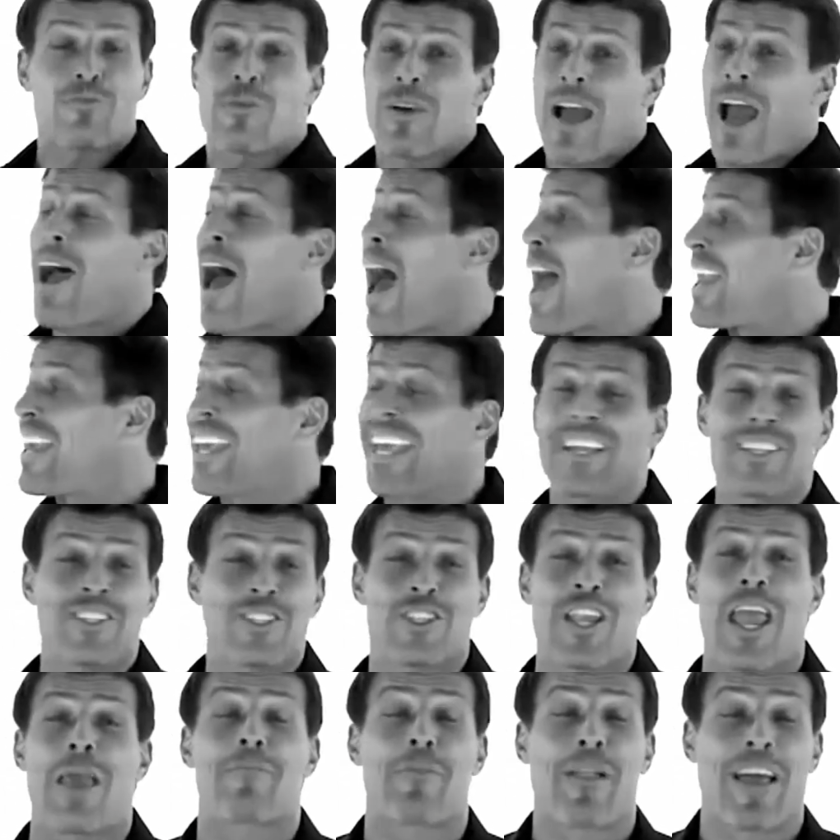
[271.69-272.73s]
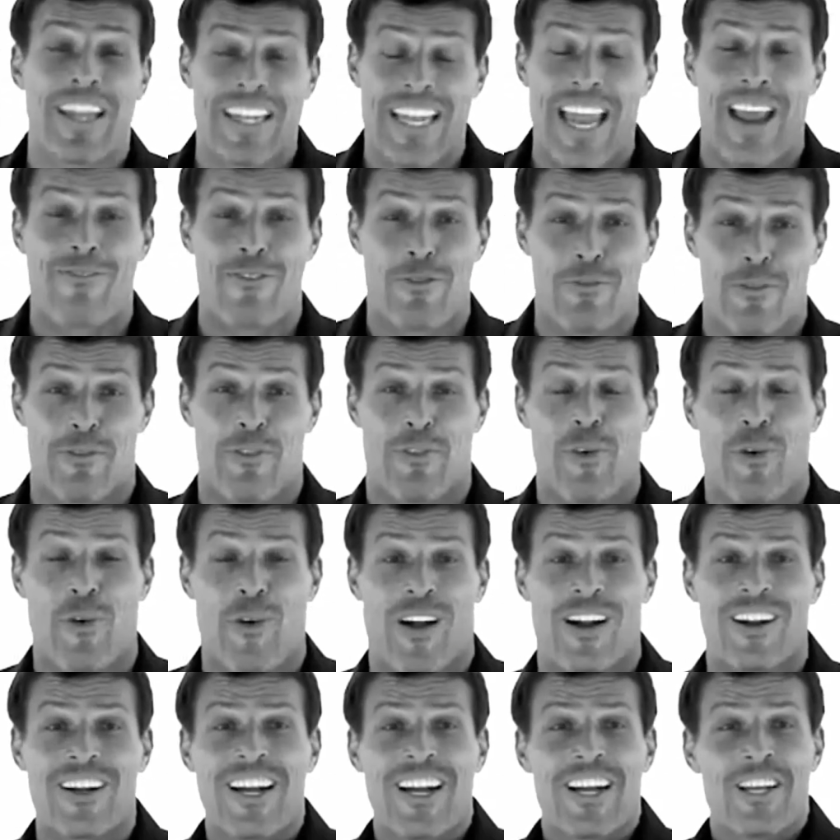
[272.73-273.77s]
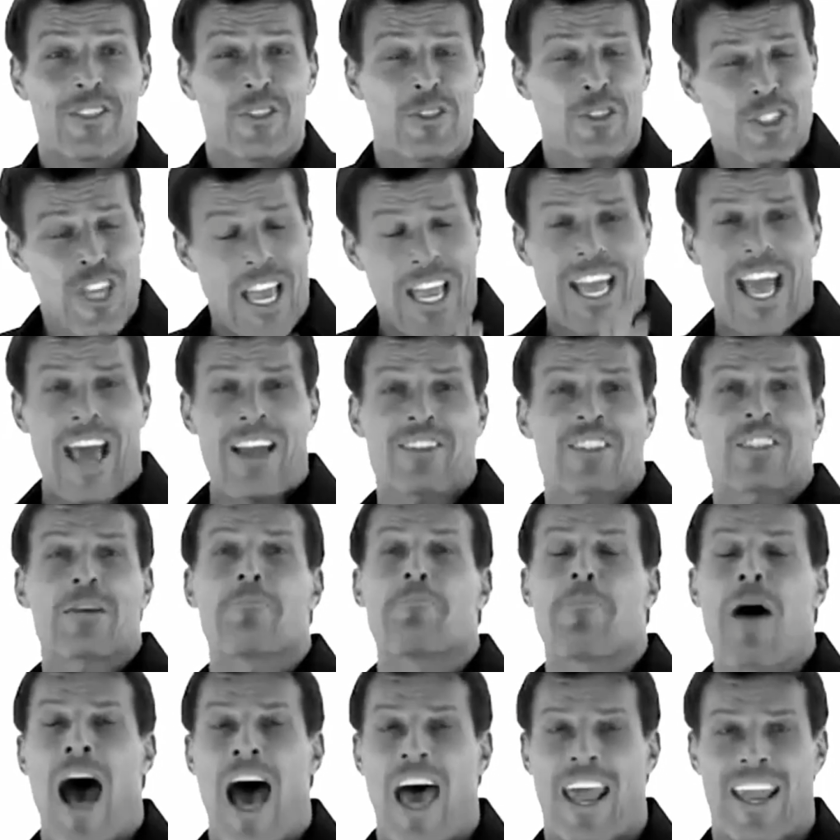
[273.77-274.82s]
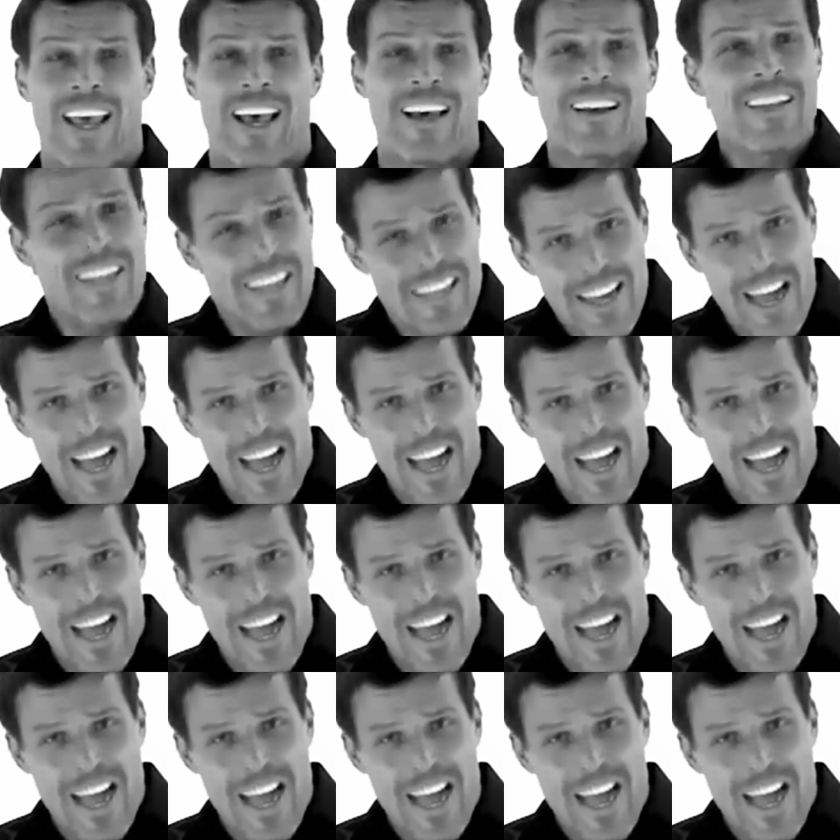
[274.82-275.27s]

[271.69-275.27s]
how to get in shape like never before. So check out Tabata.